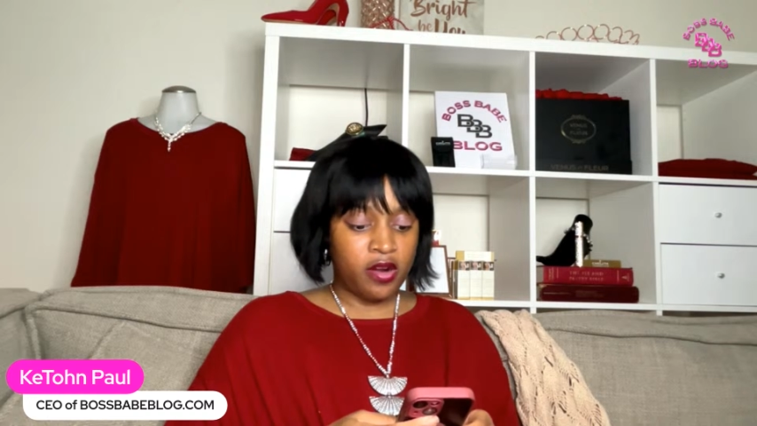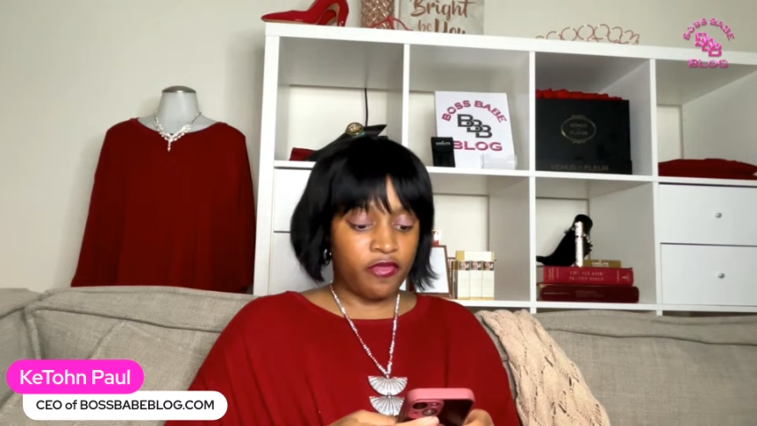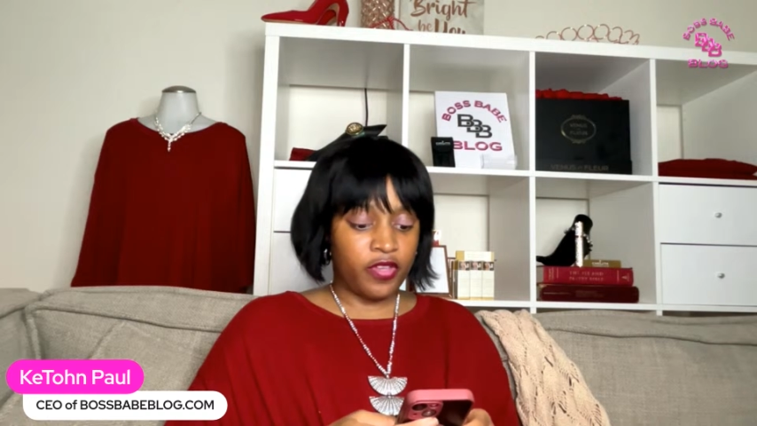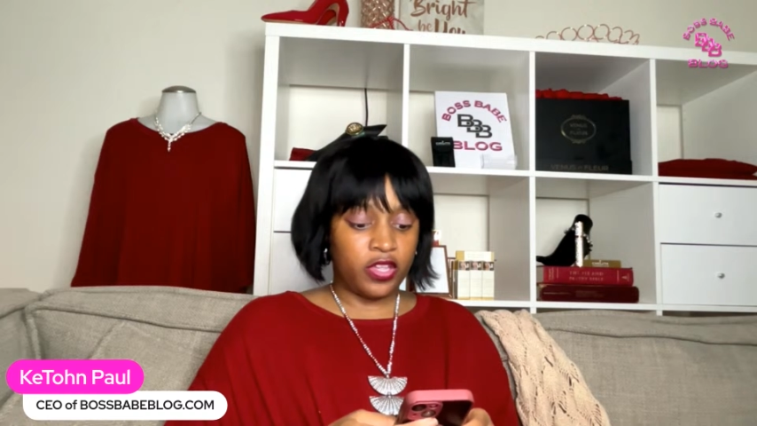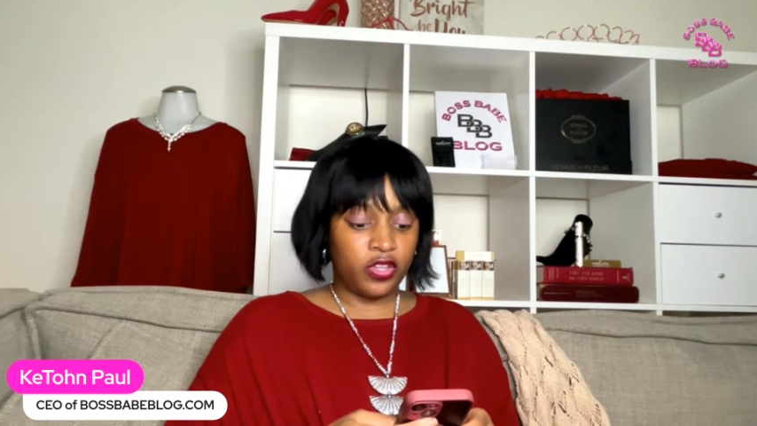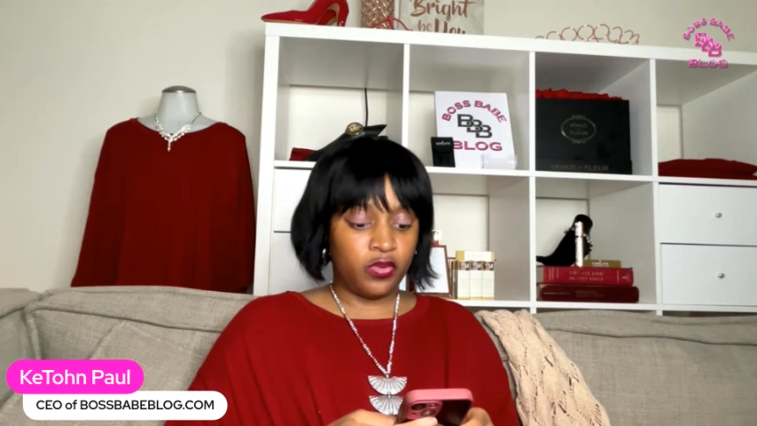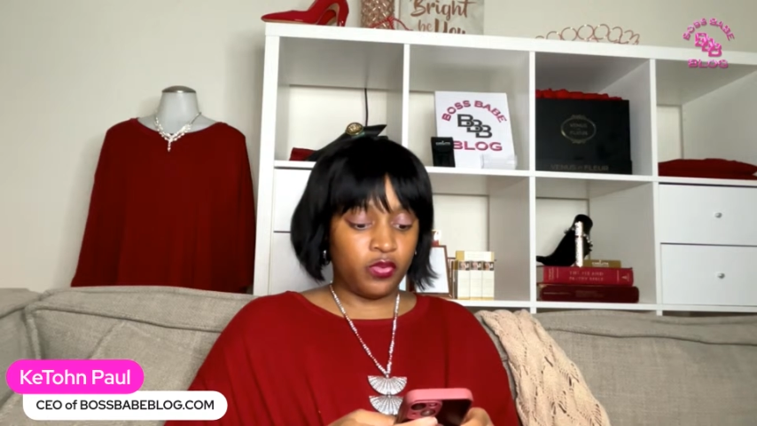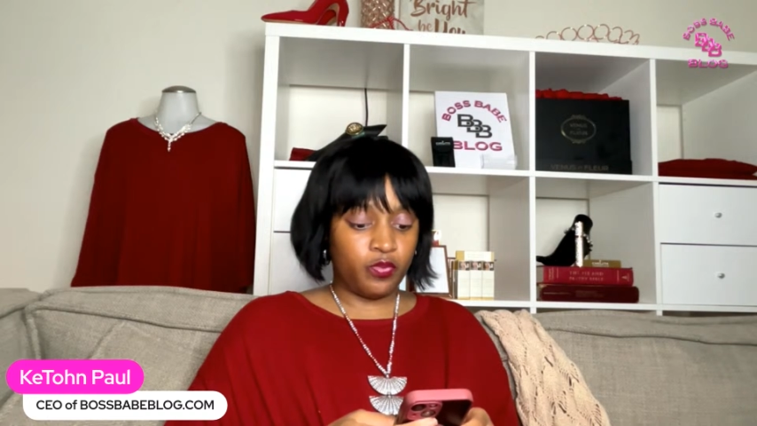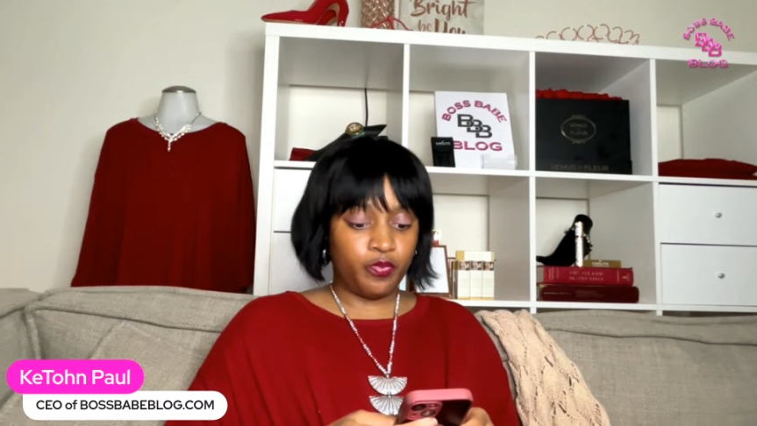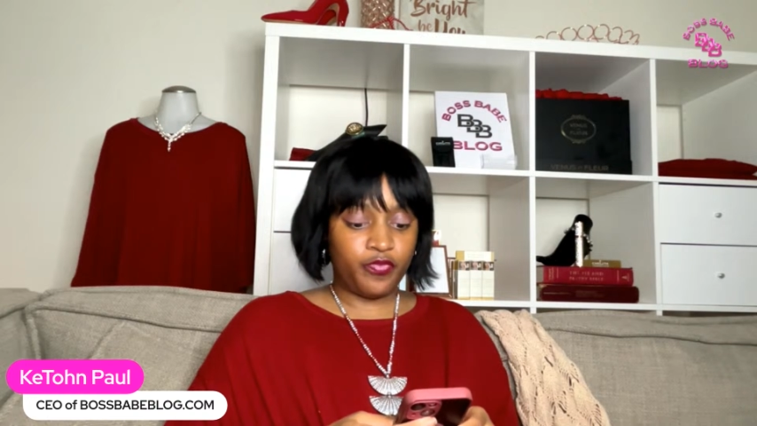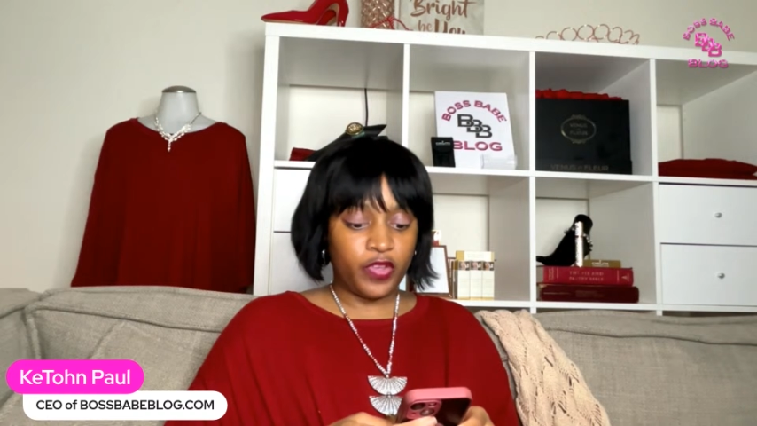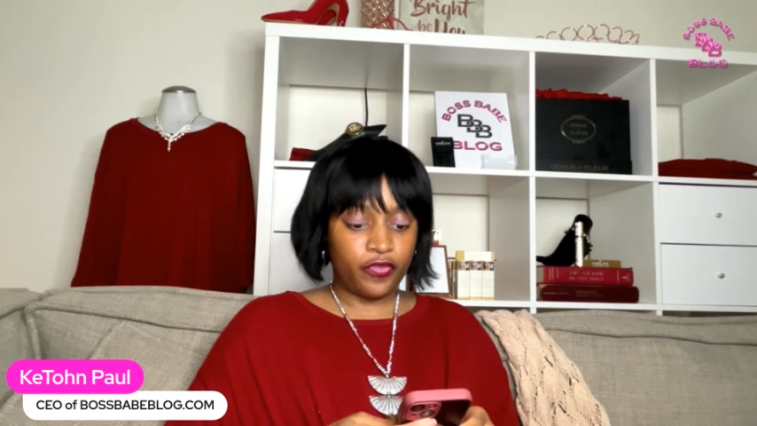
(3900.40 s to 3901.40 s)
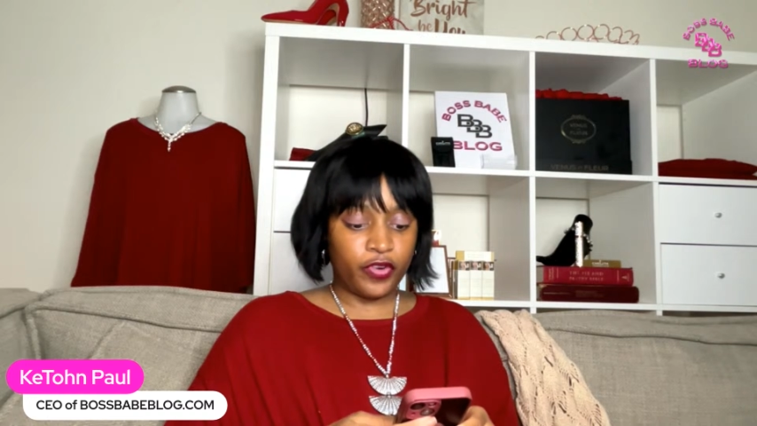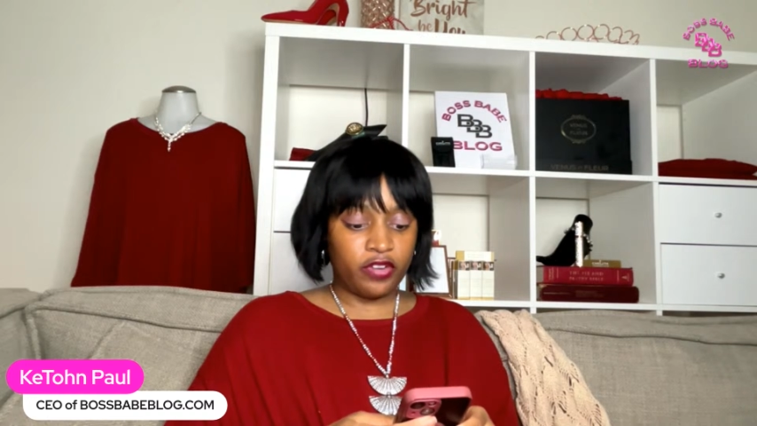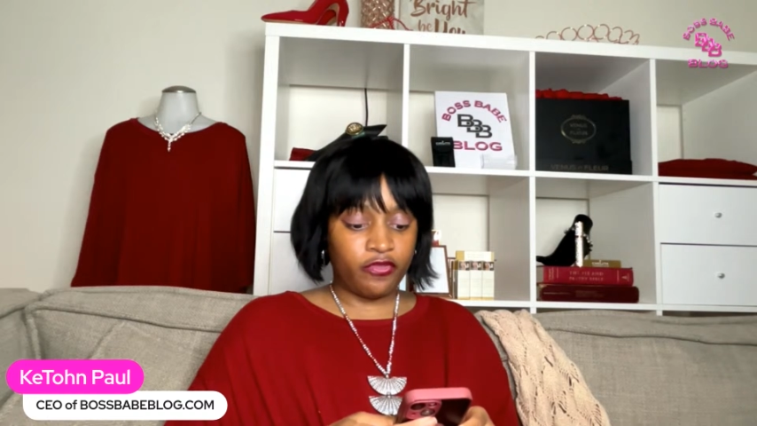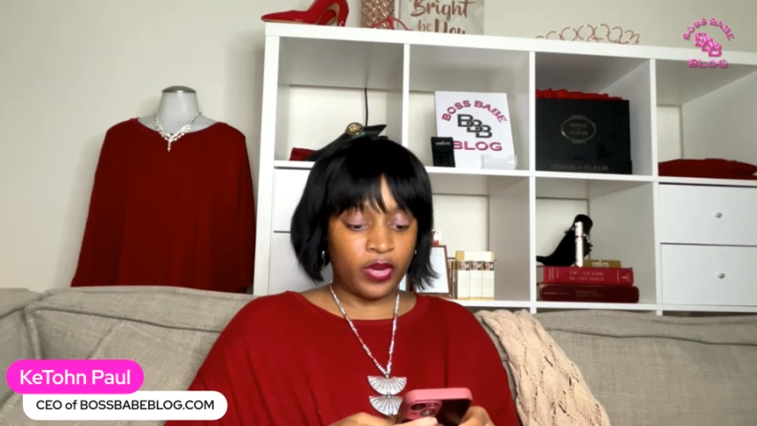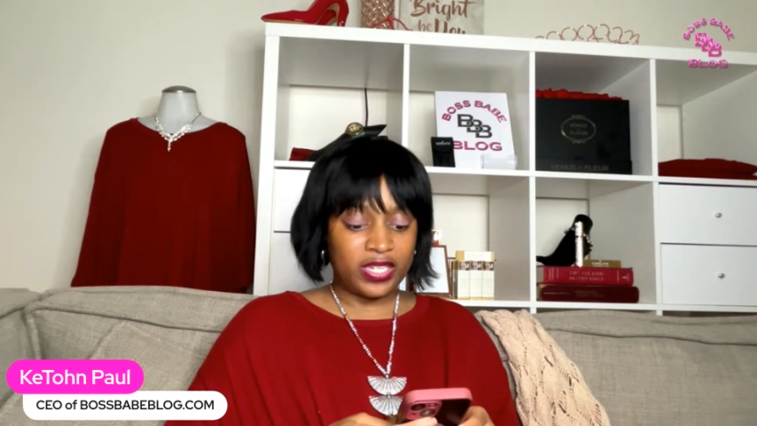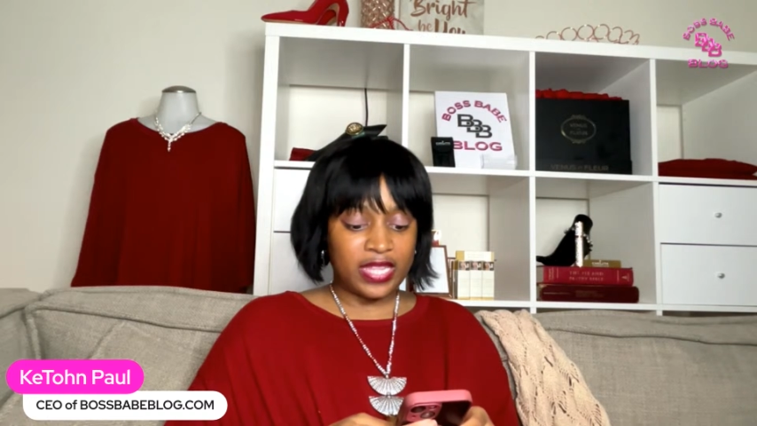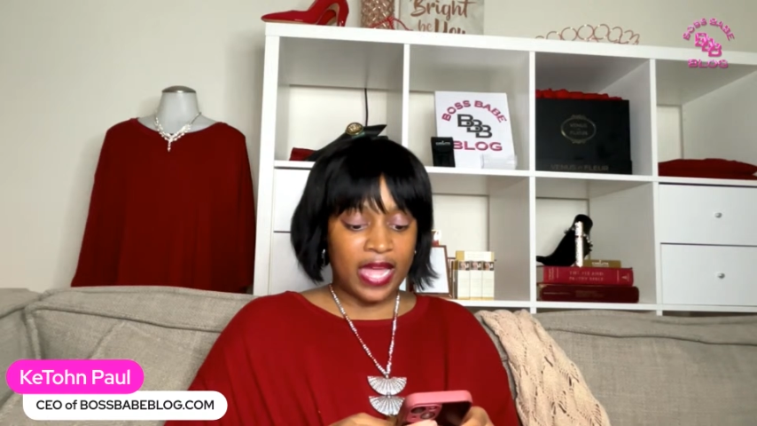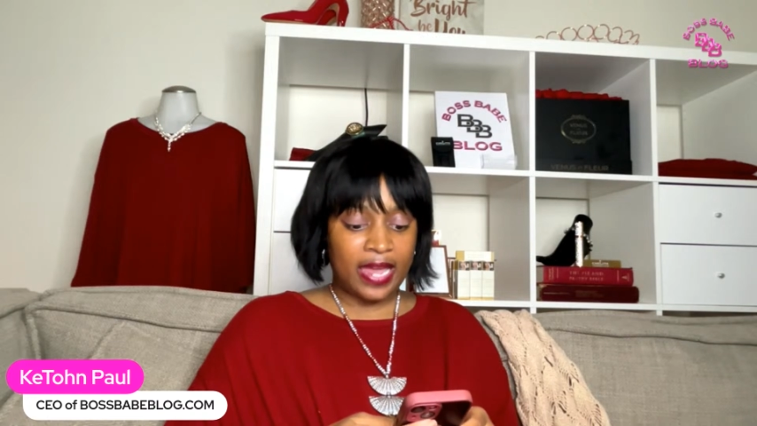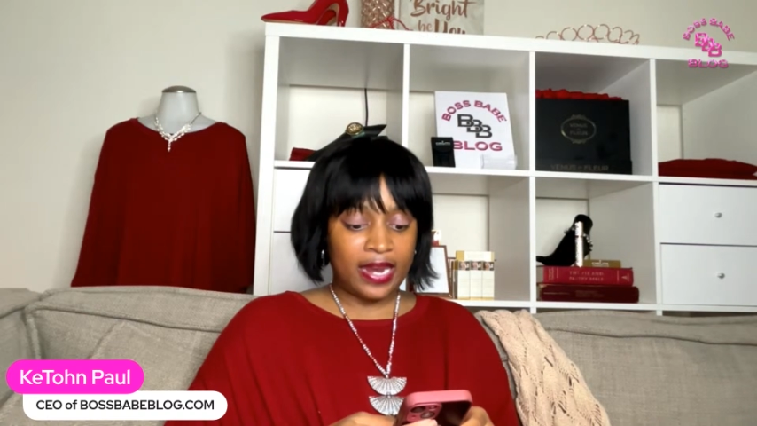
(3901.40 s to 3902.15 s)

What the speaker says: of it, you feel free to voice that